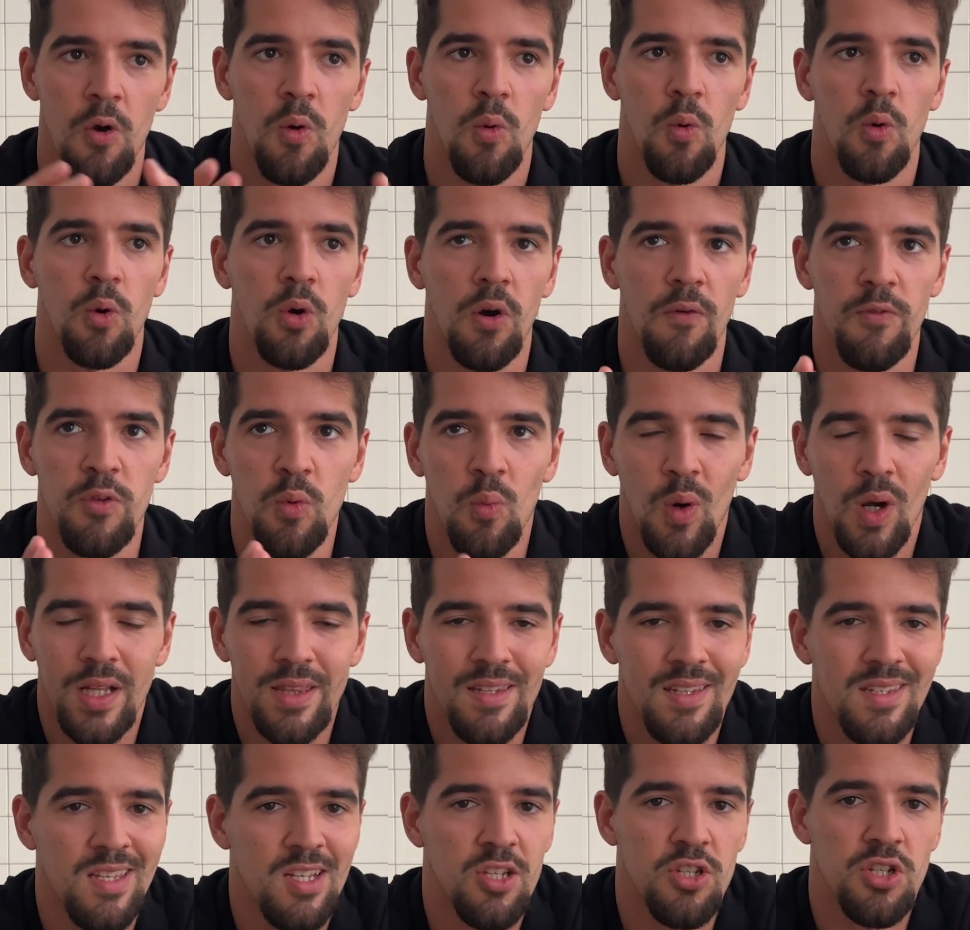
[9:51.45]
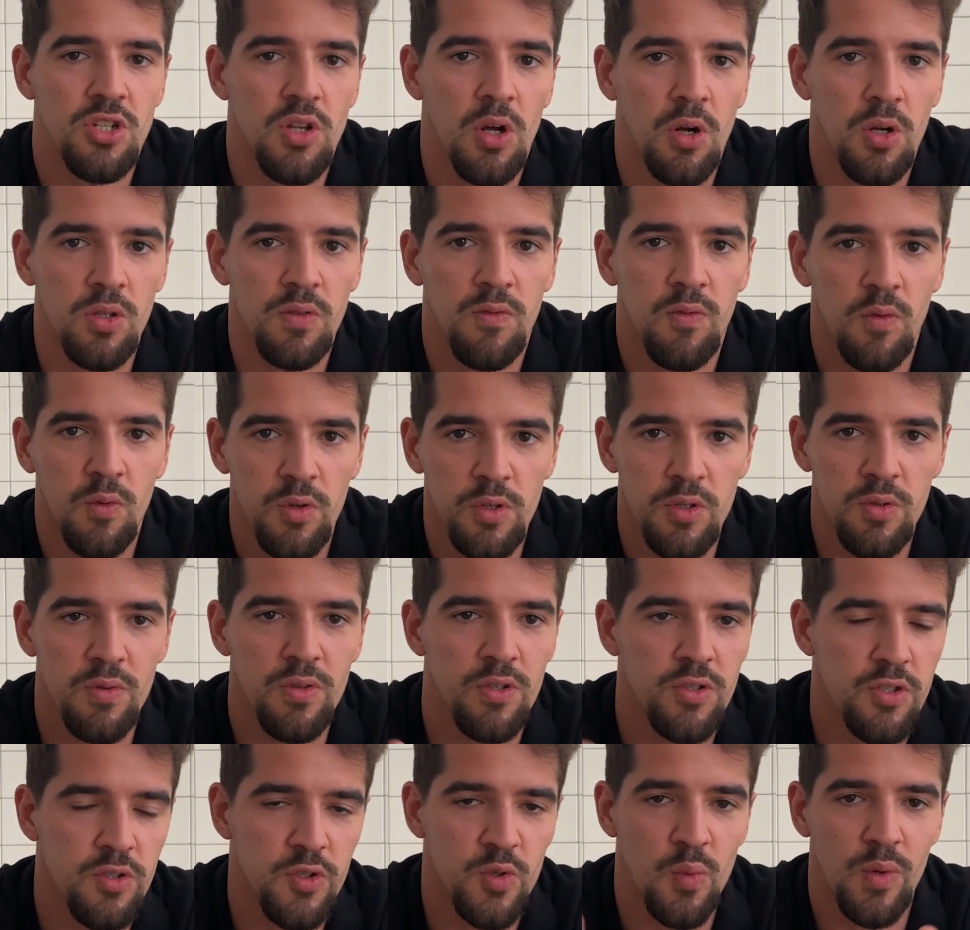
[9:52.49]
Or if you want this installed for you,
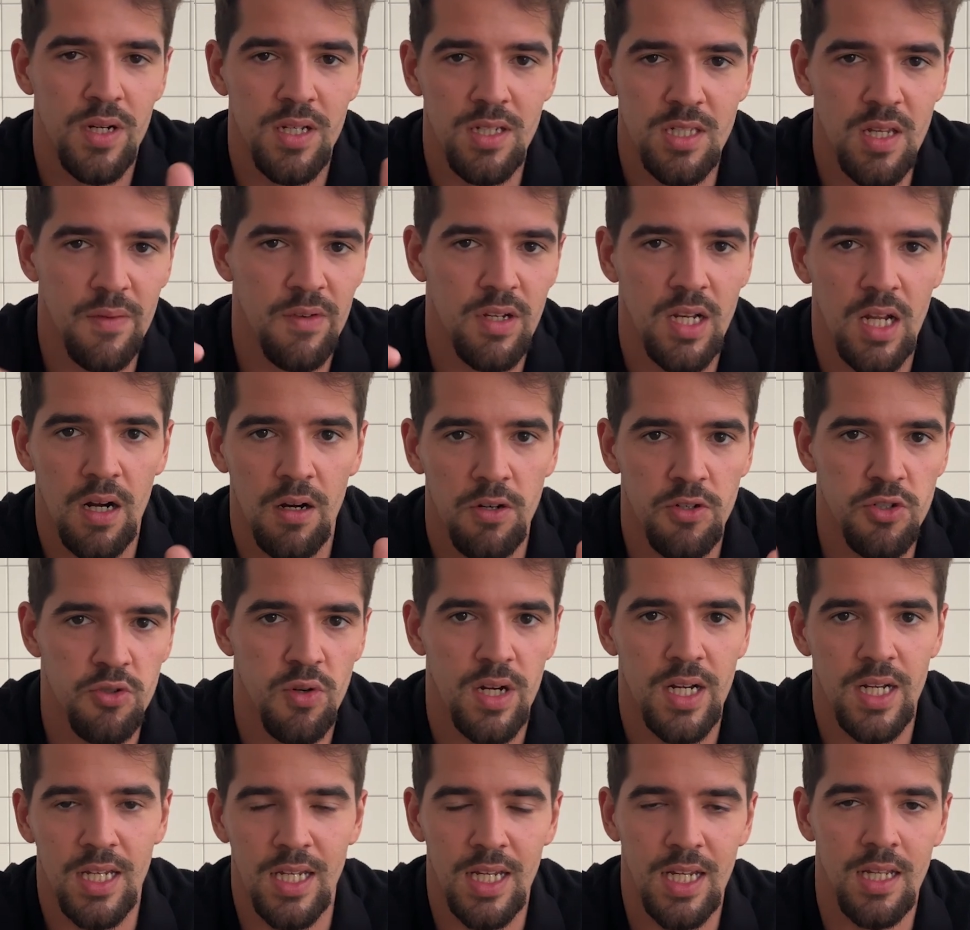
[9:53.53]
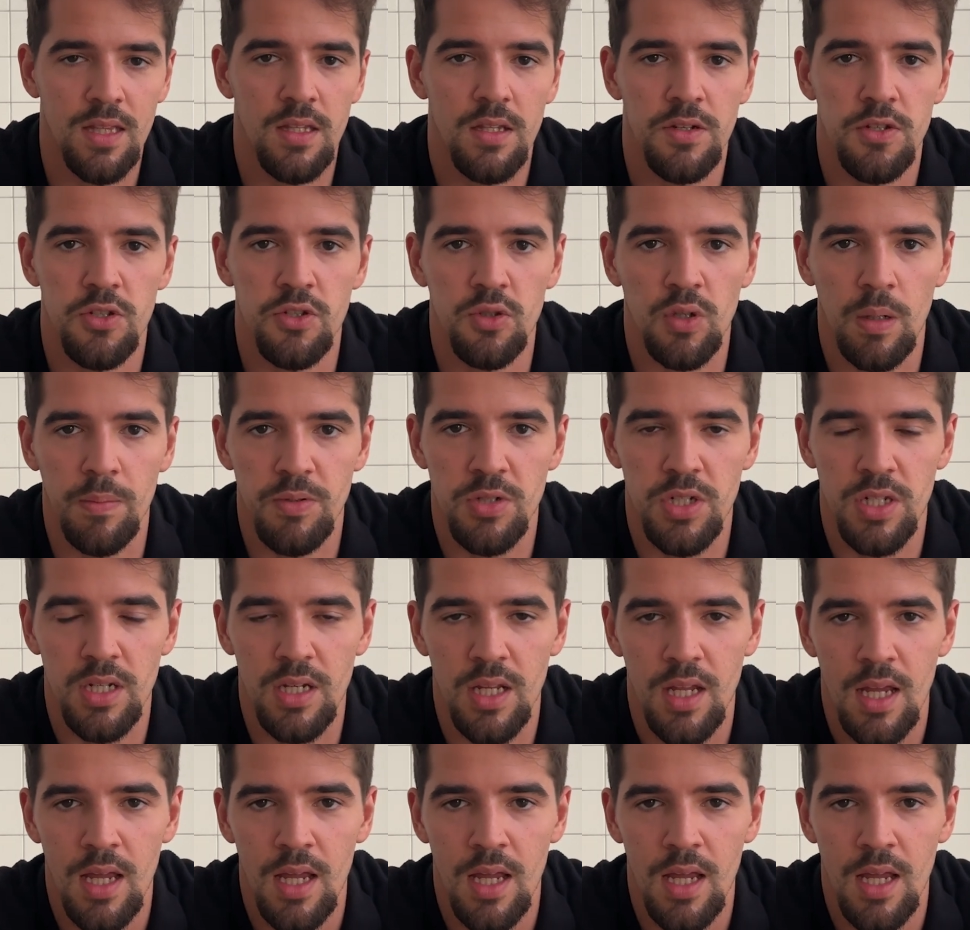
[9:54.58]
there's a $27 training in the description,